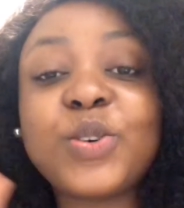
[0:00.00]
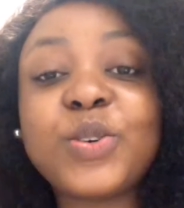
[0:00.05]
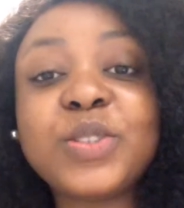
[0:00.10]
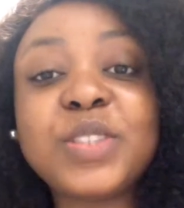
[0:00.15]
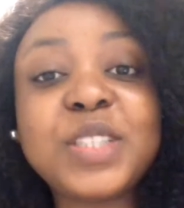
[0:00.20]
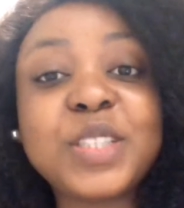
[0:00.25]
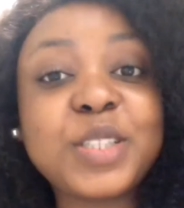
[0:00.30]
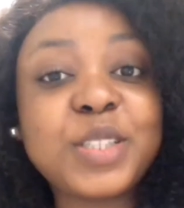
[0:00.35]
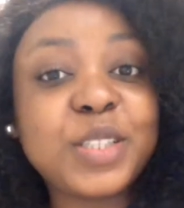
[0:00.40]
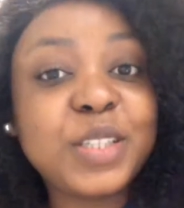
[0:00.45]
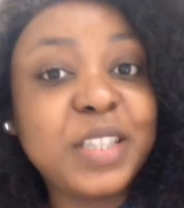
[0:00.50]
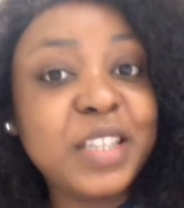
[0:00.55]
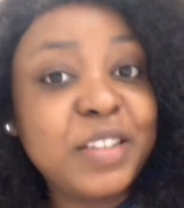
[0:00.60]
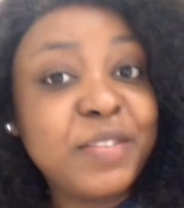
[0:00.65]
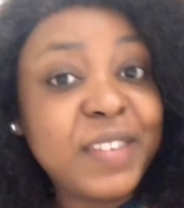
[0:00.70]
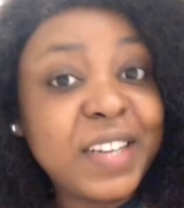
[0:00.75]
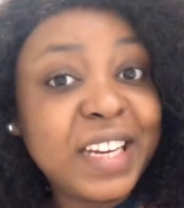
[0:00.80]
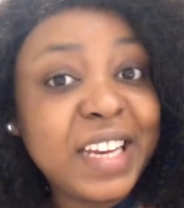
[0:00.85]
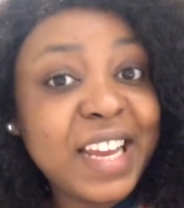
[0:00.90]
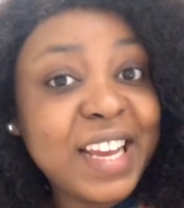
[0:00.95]
just
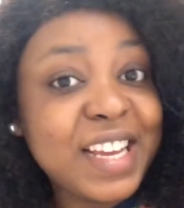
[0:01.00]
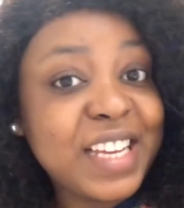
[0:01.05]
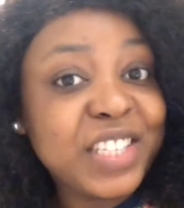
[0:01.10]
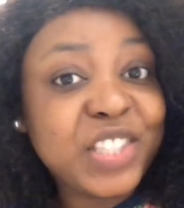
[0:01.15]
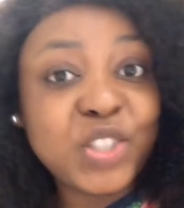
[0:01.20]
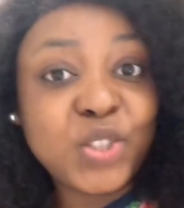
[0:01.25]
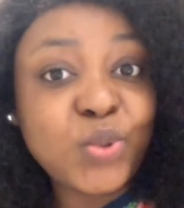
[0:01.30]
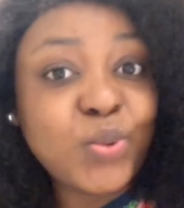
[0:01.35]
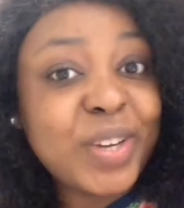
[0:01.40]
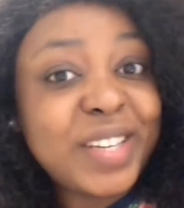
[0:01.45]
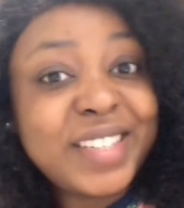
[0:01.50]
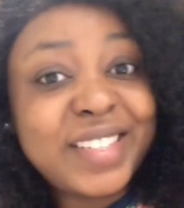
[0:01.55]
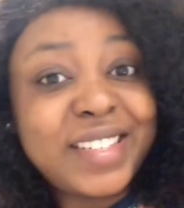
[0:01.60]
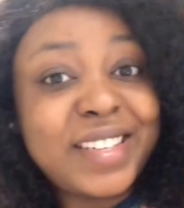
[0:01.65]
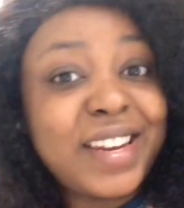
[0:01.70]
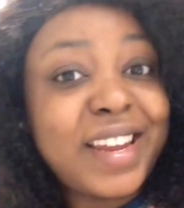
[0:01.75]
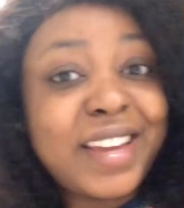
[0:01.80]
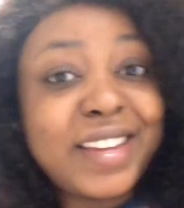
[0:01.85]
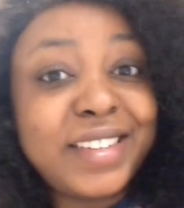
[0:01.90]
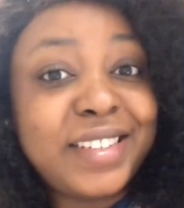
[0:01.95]
living like it's
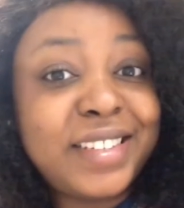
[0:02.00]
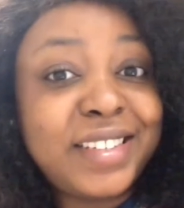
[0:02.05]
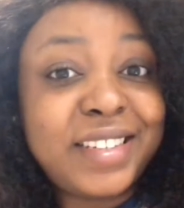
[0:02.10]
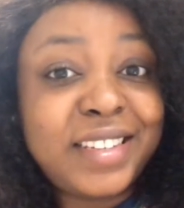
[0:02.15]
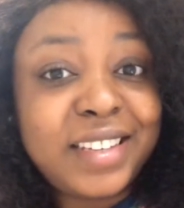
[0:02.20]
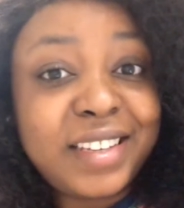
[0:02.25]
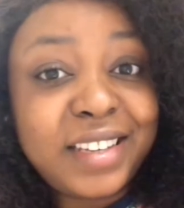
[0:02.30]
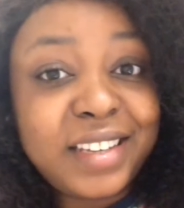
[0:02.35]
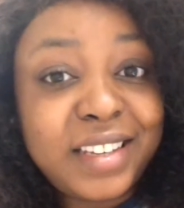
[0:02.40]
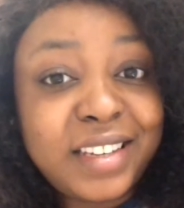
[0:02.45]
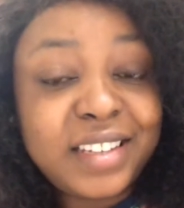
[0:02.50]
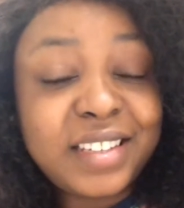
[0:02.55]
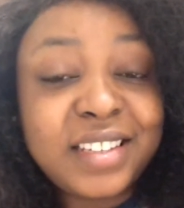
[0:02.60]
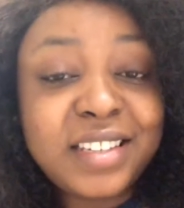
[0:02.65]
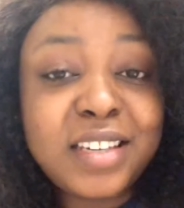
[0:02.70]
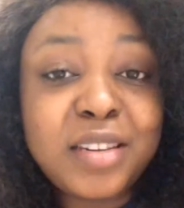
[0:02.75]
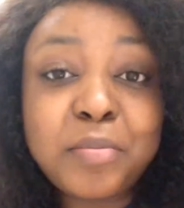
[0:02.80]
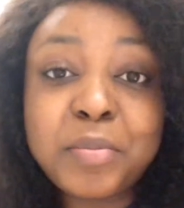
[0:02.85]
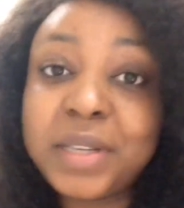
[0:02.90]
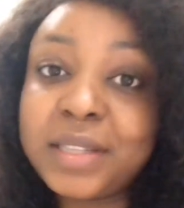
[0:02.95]
2019.
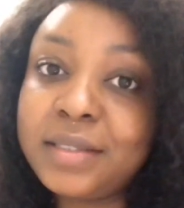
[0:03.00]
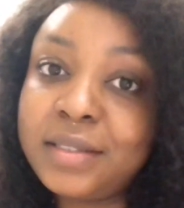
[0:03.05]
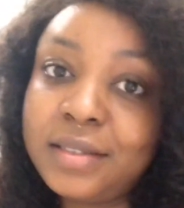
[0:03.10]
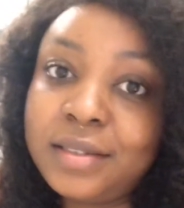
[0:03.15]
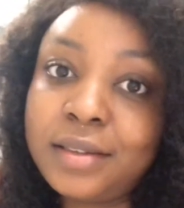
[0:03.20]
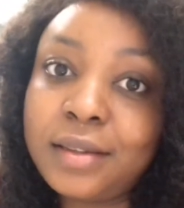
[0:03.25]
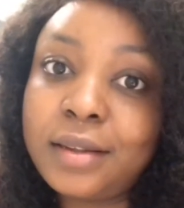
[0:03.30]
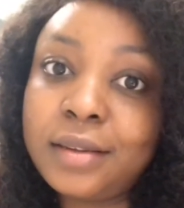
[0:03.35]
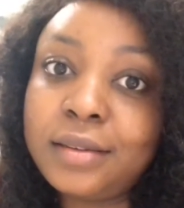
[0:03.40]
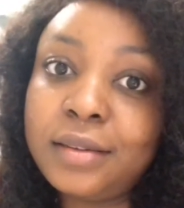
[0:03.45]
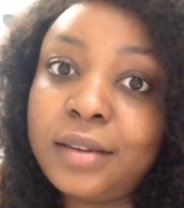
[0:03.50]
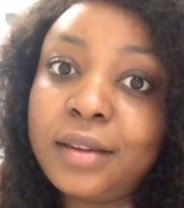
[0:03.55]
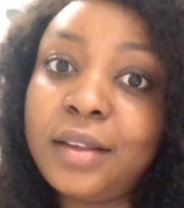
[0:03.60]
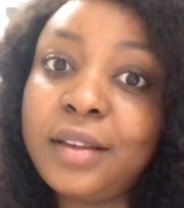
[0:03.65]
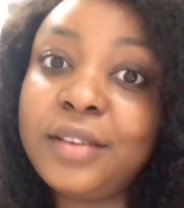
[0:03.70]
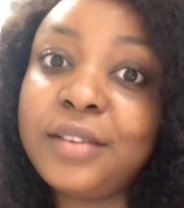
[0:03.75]
Imagine that. Wow.